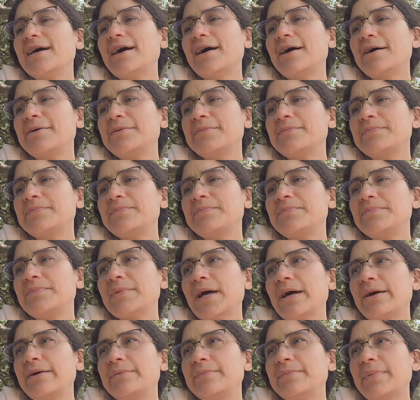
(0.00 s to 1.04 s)
Um,
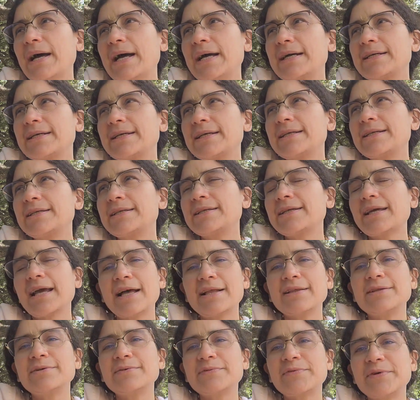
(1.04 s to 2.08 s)
now I'm back in
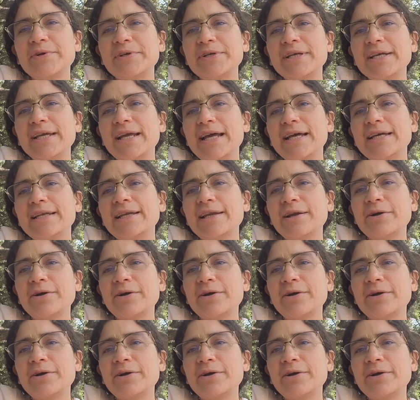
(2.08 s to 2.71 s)
California again,